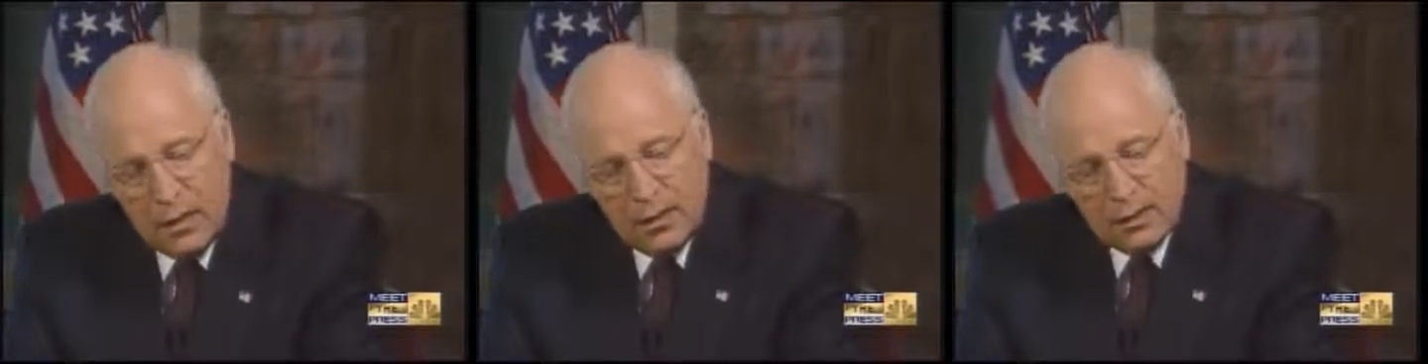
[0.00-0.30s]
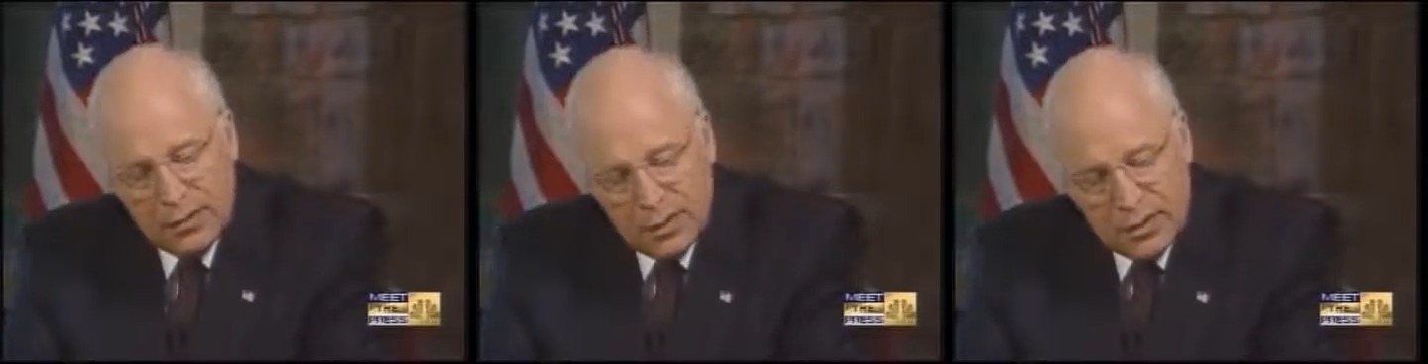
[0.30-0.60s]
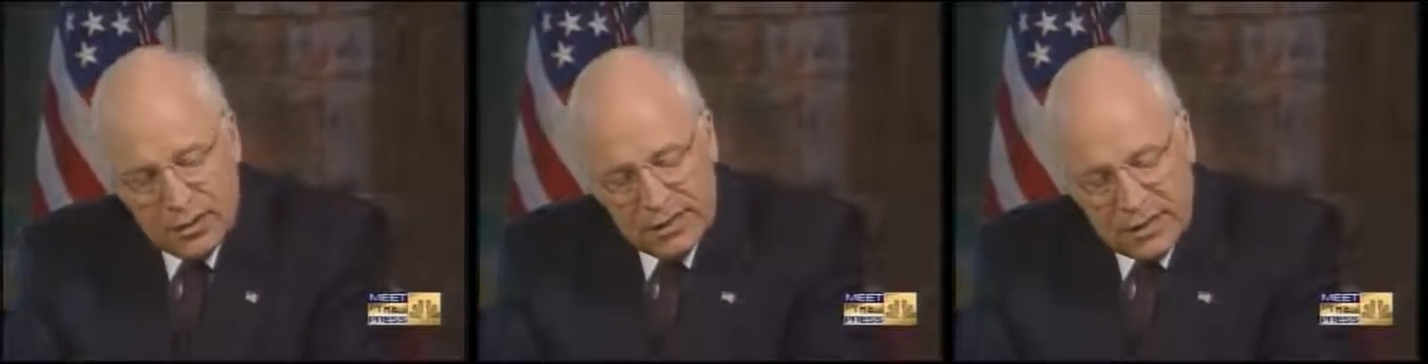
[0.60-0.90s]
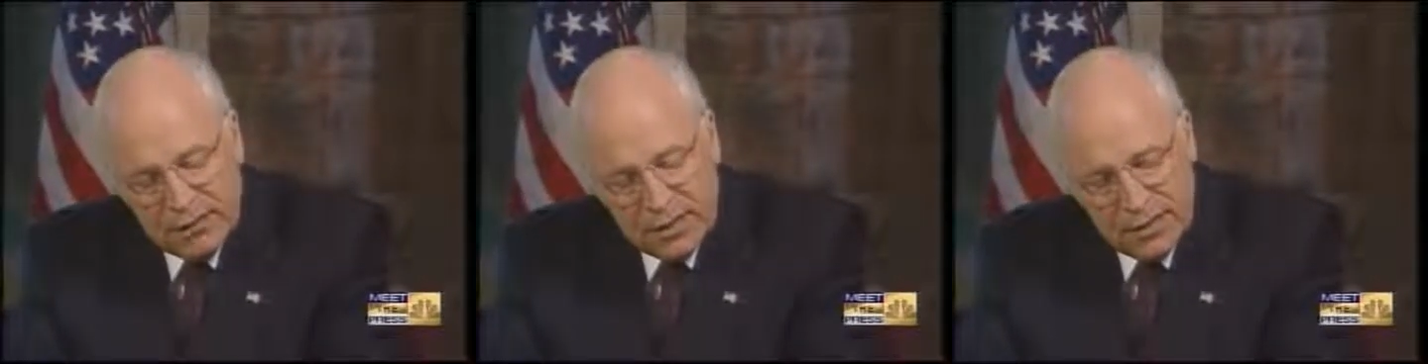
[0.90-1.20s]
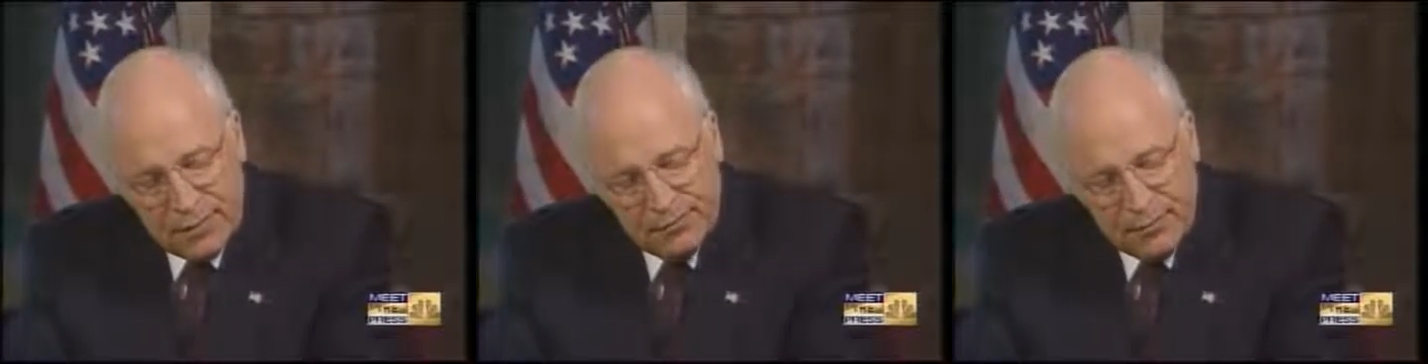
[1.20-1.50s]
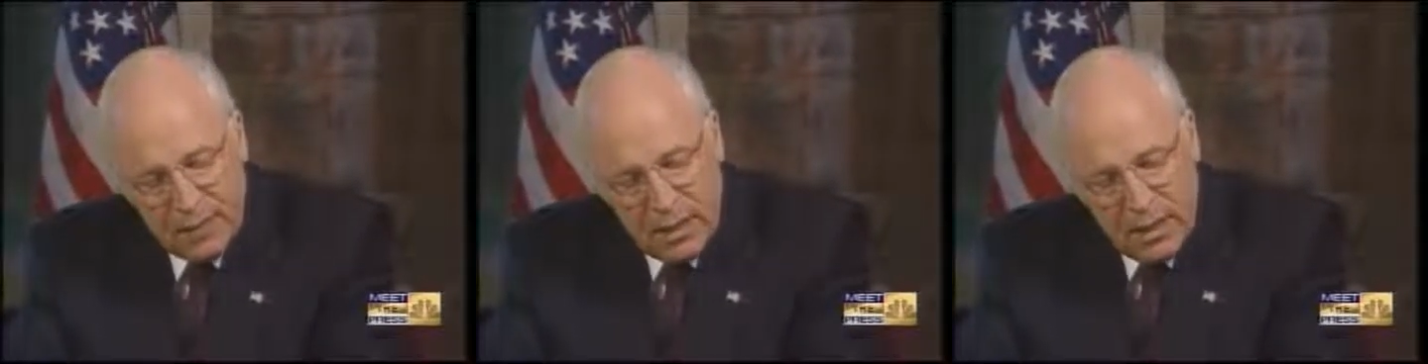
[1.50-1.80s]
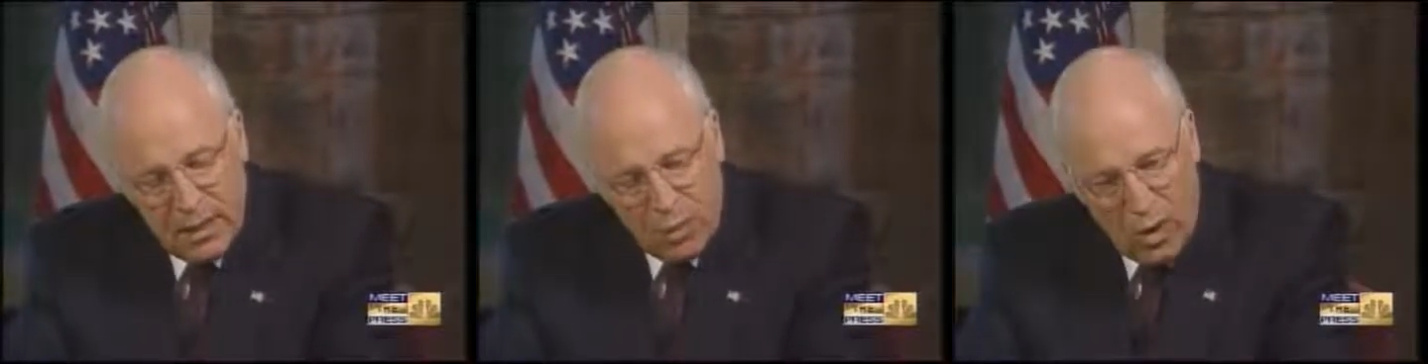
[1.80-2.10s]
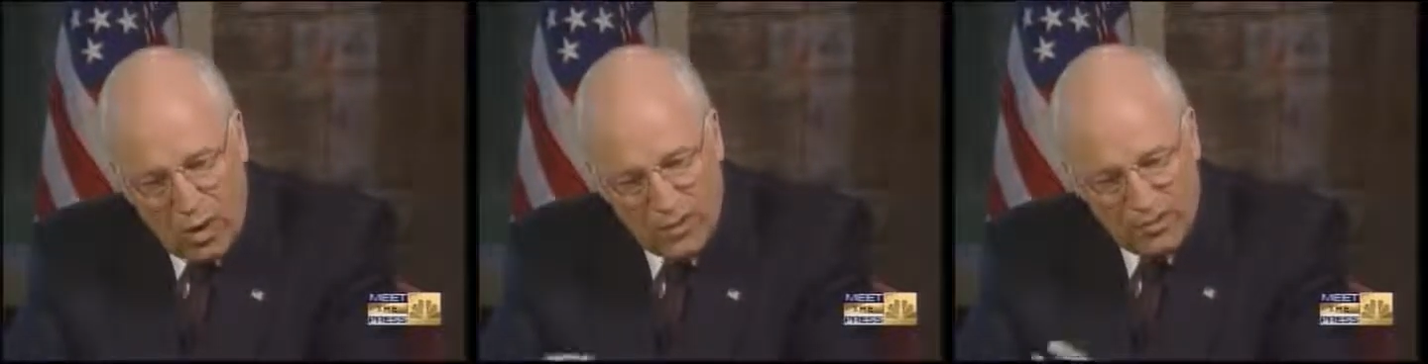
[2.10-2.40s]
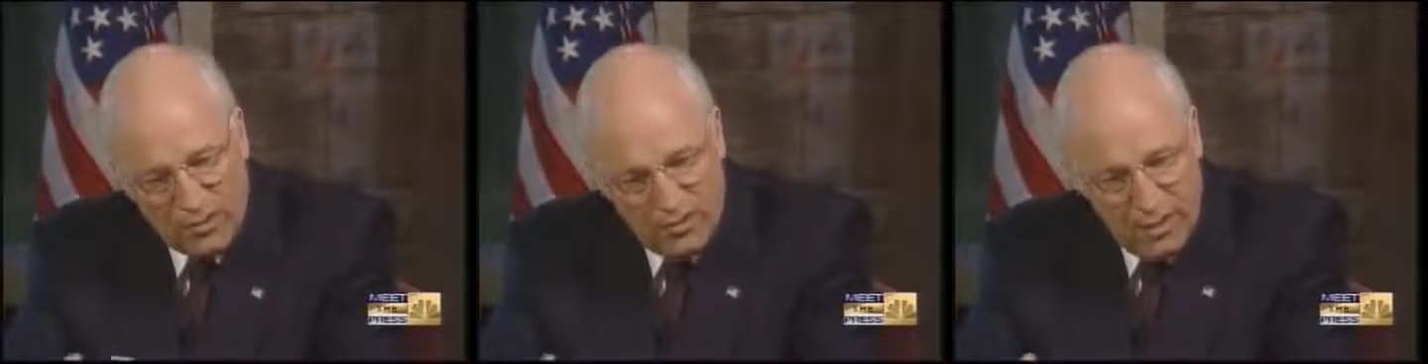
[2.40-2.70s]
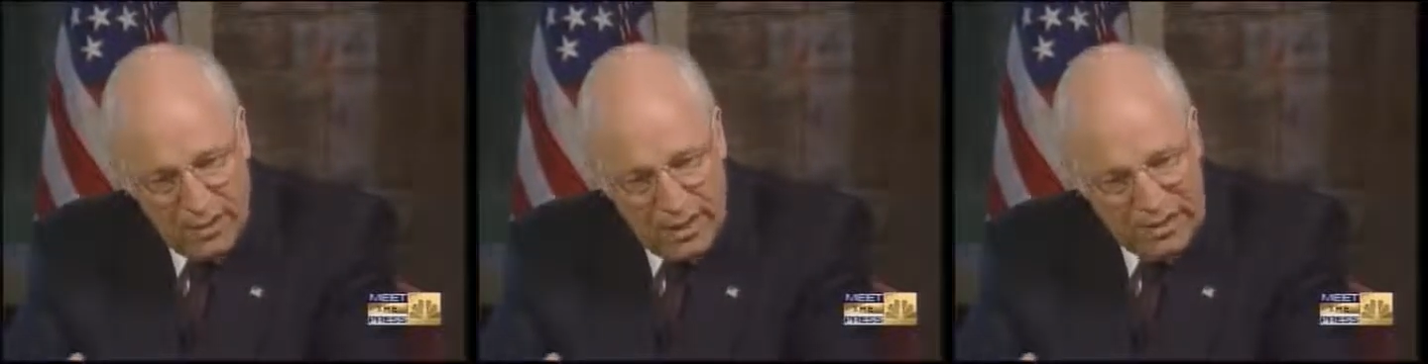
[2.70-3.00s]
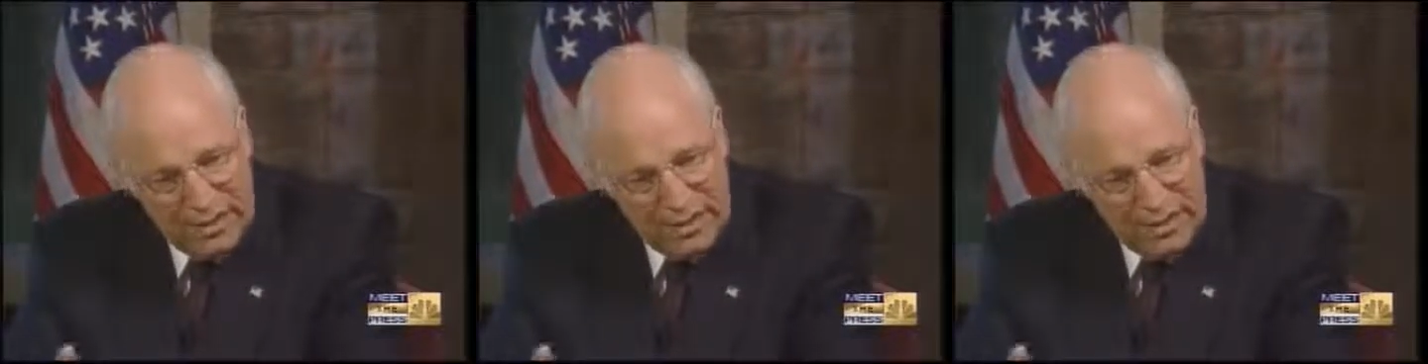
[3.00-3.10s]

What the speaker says: So we turned on the television and watched for a few minutes,